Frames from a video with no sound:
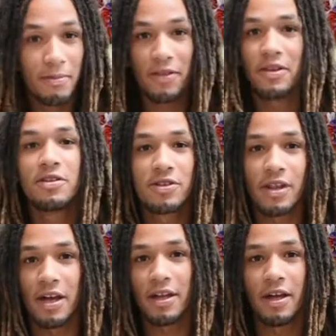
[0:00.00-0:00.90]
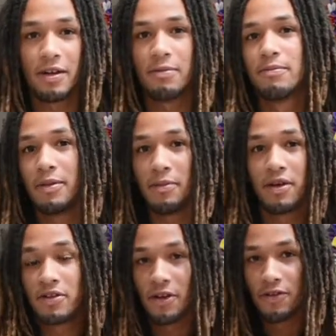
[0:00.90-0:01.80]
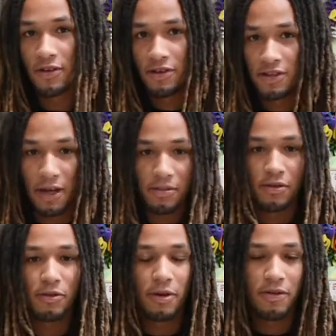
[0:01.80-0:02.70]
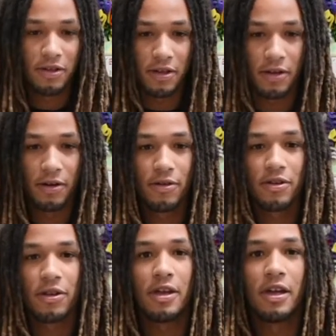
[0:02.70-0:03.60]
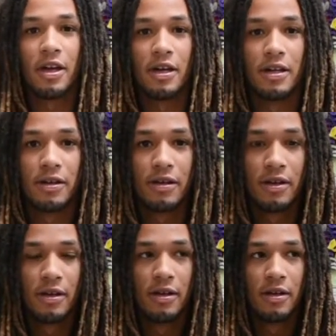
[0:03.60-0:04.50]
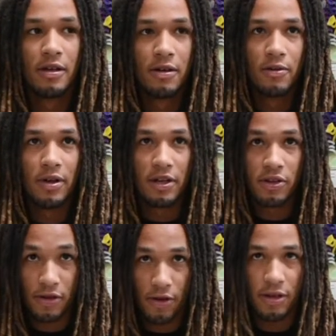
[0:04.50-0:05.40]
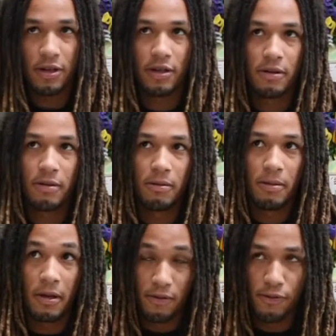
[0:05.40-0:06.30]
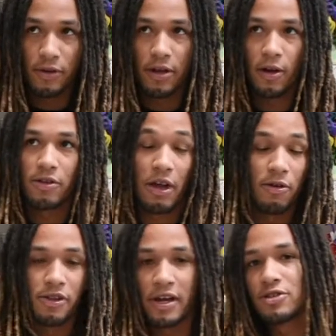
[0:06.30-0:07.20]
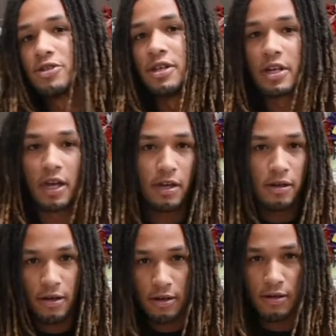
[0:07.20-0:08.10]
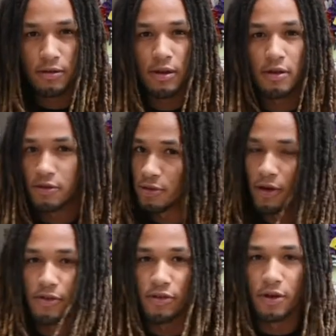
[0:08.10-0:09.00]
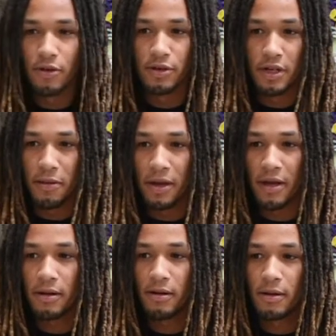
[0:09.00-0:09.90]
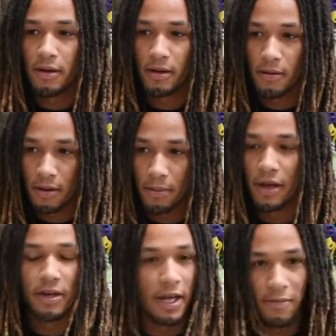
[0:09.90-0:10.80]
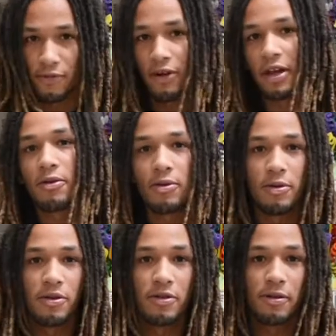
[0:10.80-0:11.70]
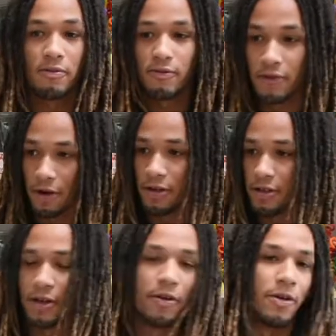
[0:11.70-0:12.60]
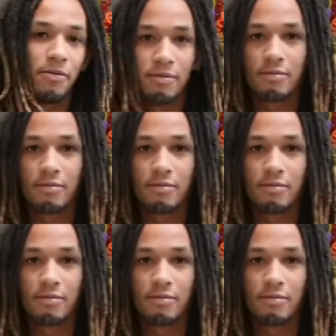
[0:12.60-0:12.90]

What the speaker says: methods that me myself has adapted throughout the years. And when I started in free arts, I was actually a kid. I was 12 years old, and I met a man named Frank, who was very dear and